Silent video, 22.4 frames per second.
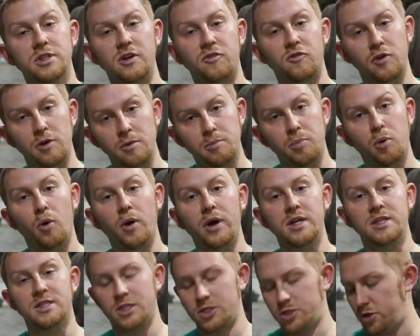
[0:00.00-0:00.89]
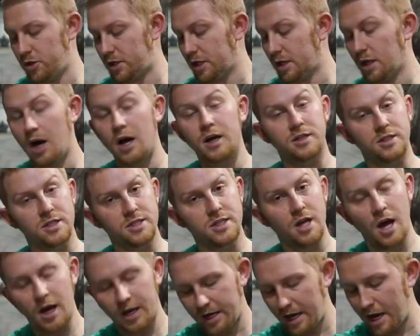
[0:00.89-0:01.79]
different points that you can lock the
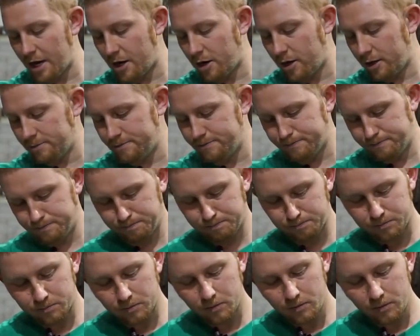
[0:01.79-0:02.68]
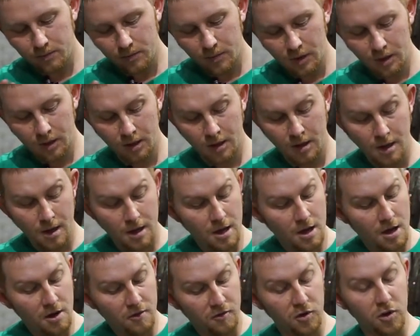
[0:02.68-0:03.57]
stock at on.
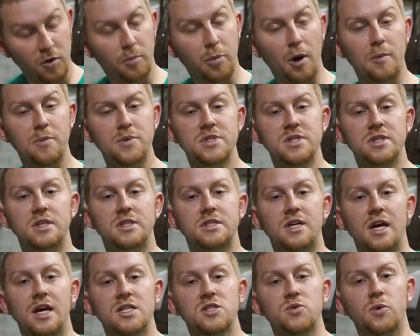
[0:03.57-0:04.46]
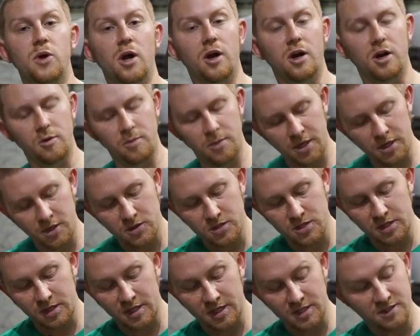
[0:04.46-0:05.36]
For the purpose of the test, we are going to be
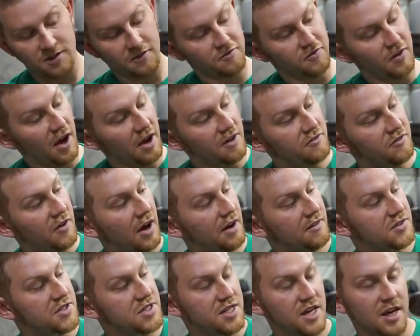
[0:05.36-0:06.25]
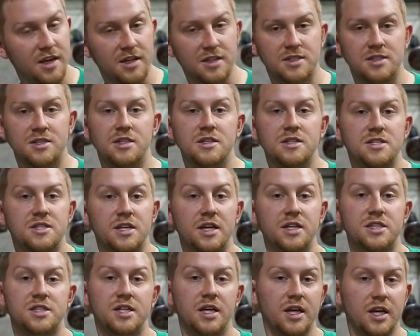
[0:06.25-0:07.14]
using this five five six
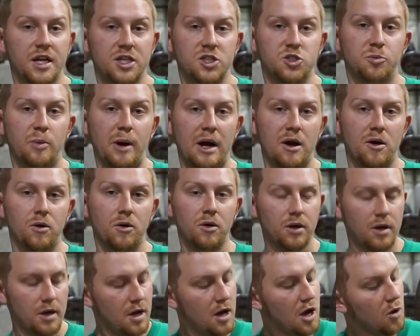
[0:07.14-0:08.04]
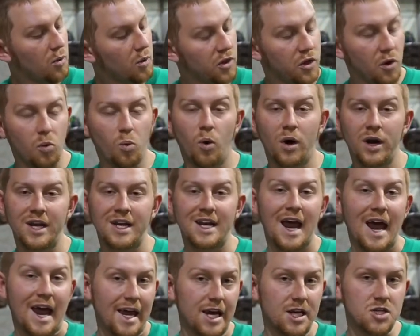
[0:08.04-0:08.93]
sixteen inch barrel with a one
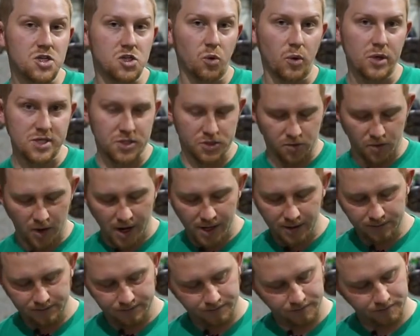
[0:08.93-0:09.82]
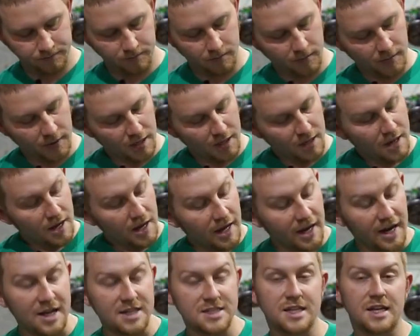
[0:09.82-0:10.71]
in eight twist rate.
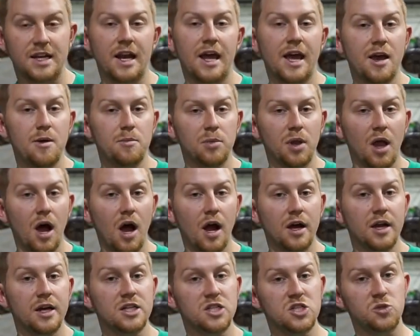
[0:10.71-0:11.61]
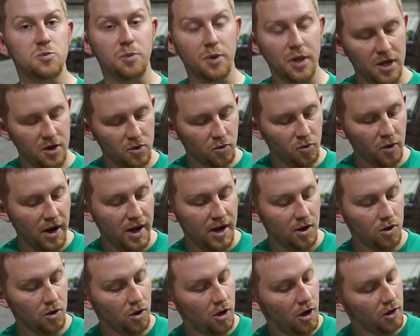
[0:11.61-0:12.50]
It has an M lock split
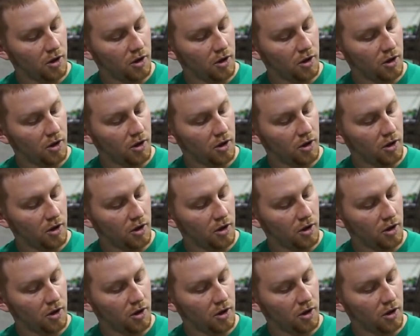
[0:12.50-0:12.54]
rail